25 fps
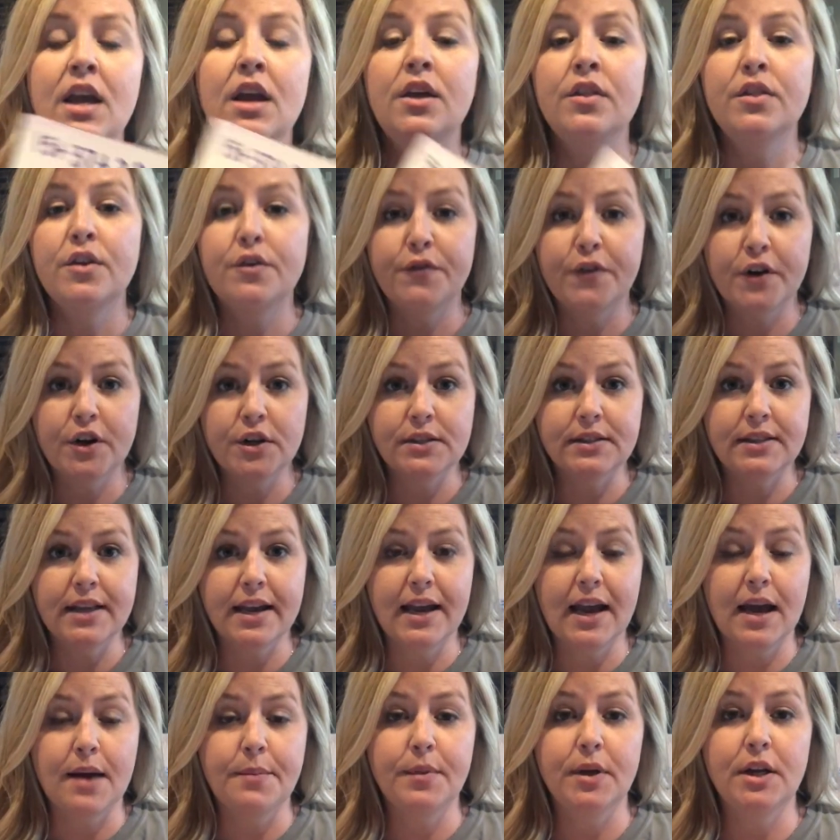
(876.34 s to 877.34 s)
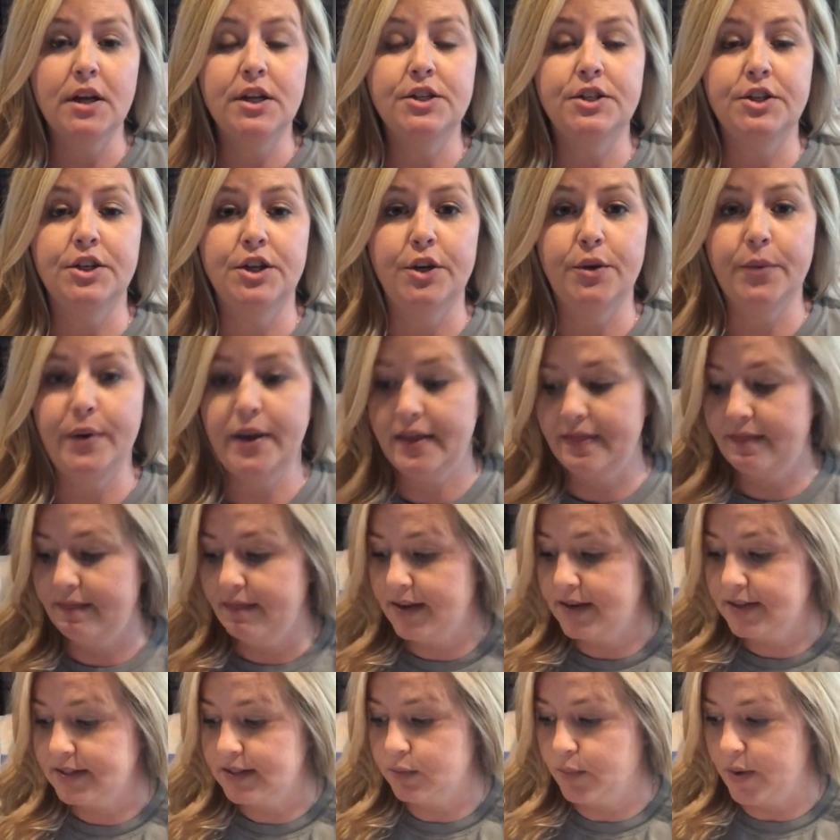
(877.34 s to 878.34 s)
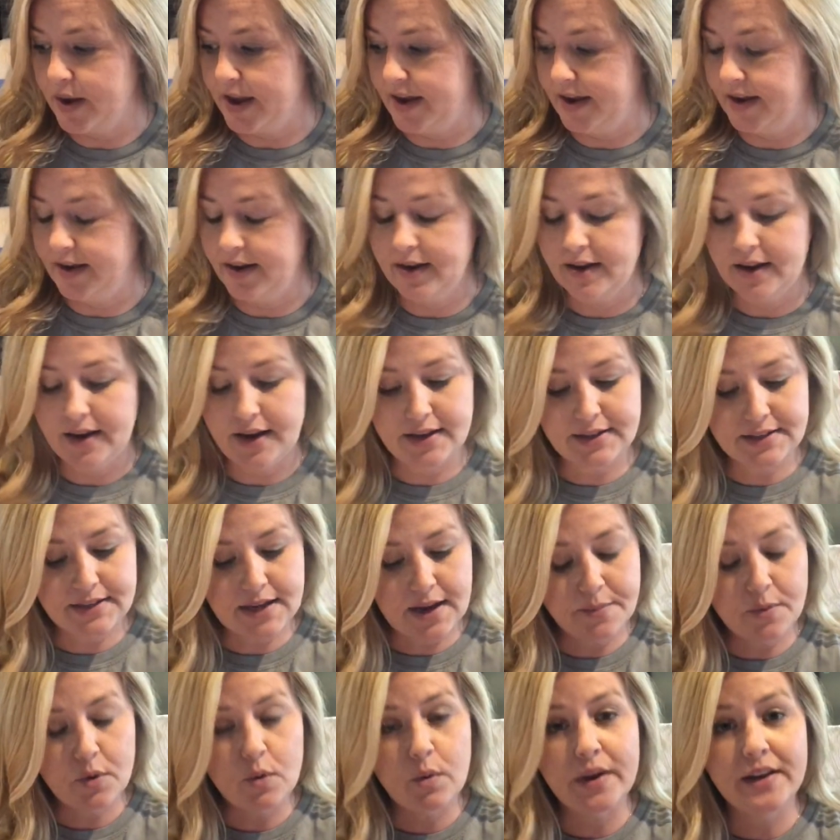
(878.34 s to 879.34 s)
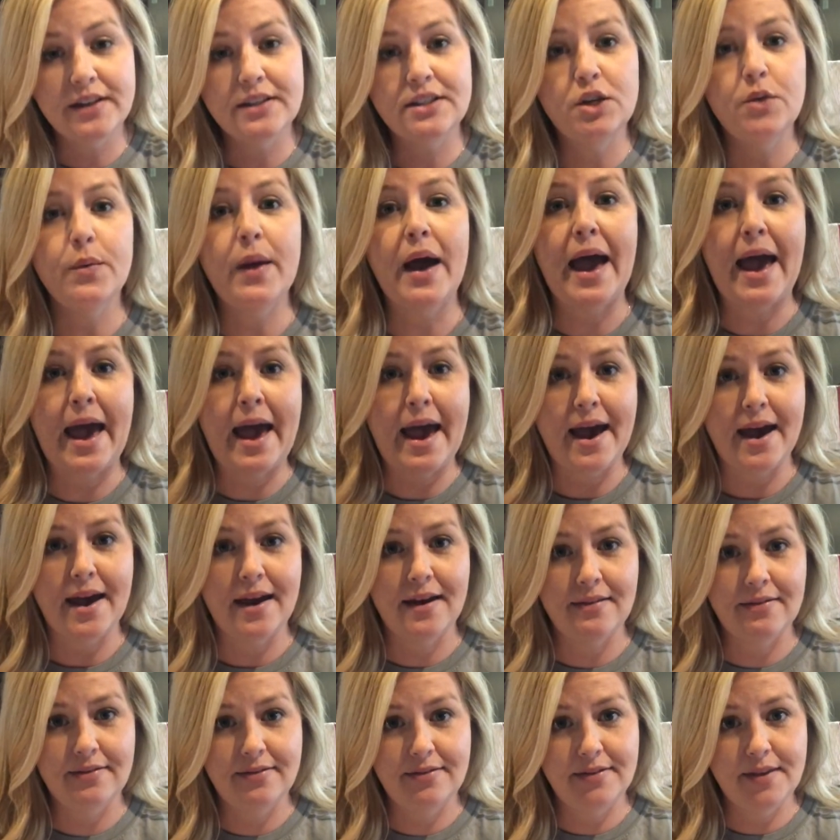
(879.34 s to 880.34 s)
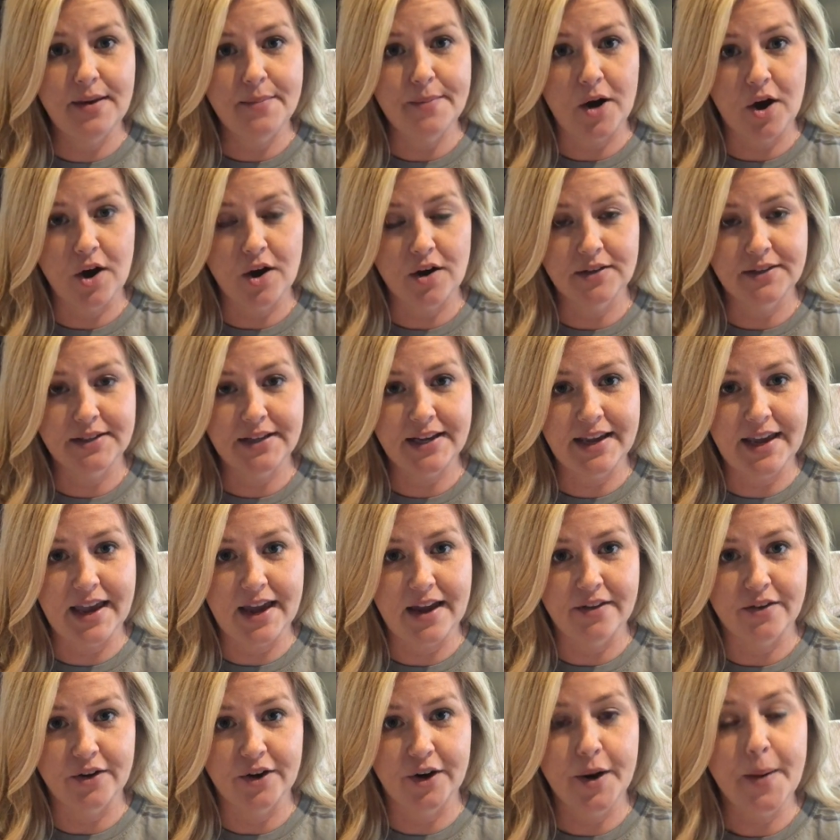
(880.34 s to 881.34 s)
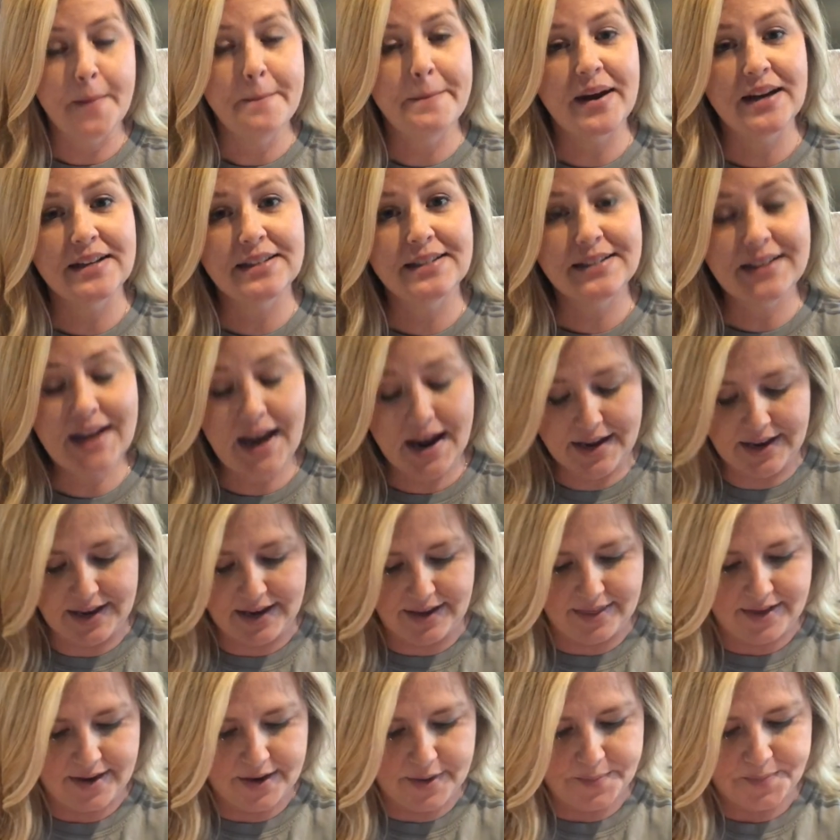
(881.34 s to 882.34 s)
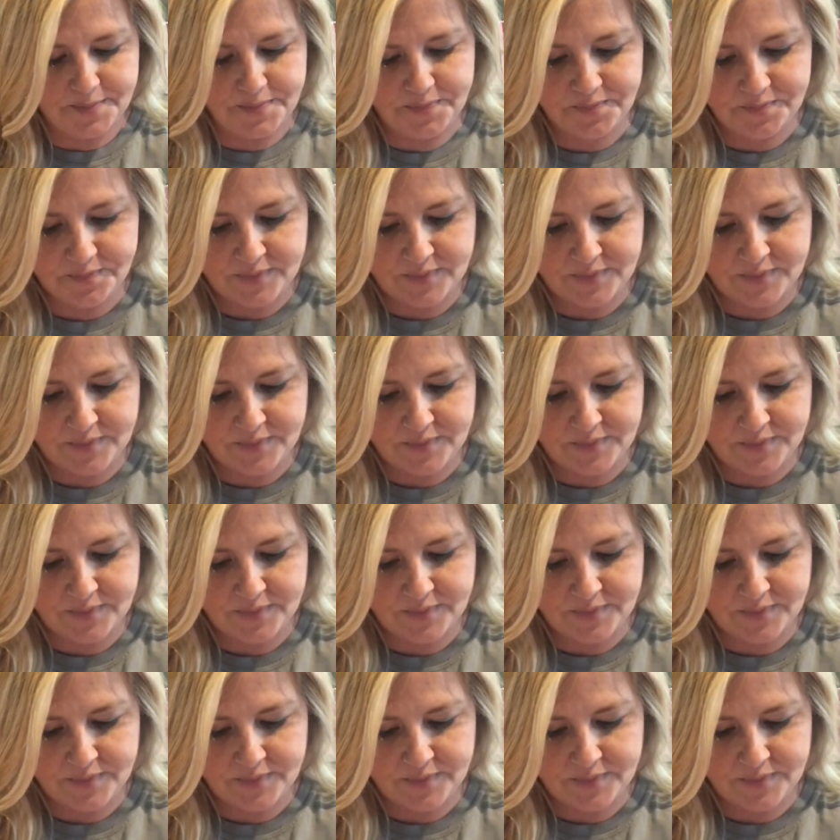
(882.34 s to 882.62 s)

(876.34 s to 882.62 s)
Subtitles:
The first thing I'm going to do in this way is I'm going to add them all together by stacking them.